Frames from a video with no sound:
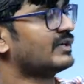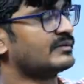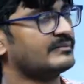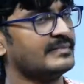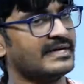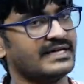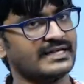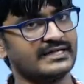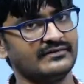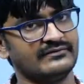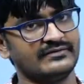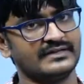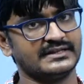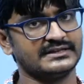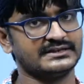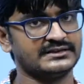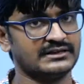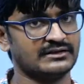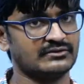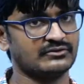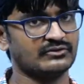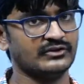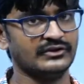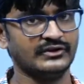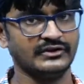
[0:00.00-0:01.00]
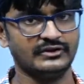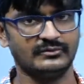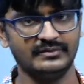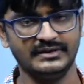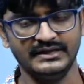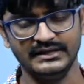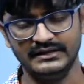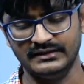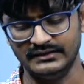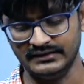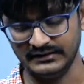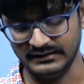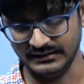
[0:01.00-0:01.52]
magnification are going to be
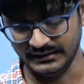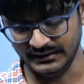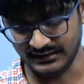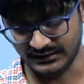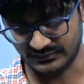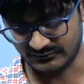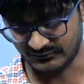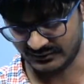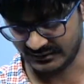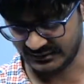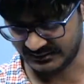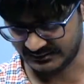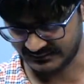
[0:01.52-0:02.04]
equal.